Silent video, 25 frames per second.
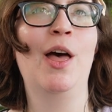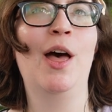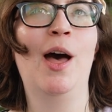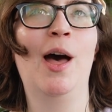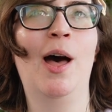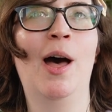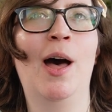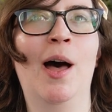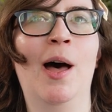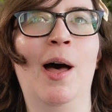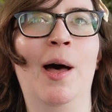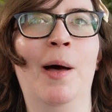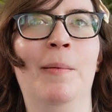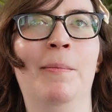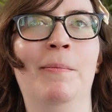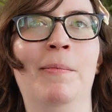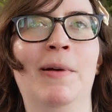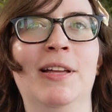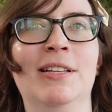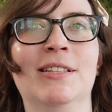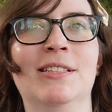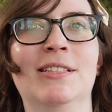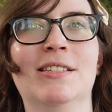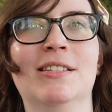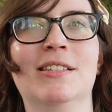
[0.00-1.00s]
Um,
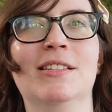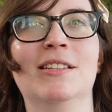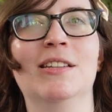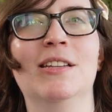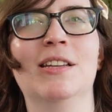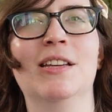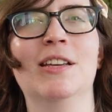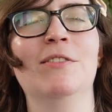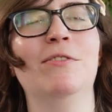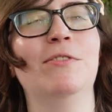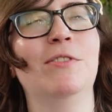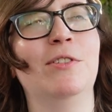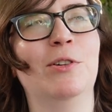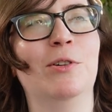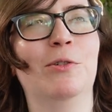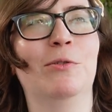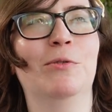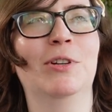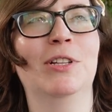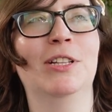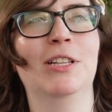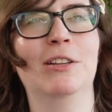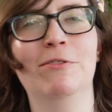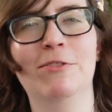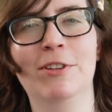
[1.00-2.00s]
and if you're
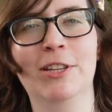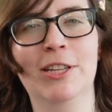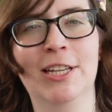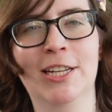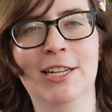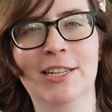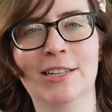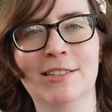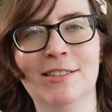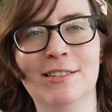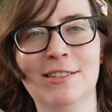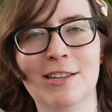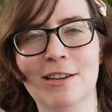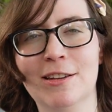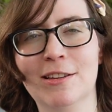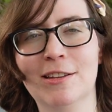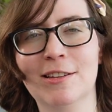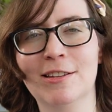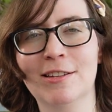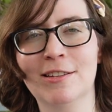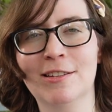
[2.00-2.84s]
really feeling sick,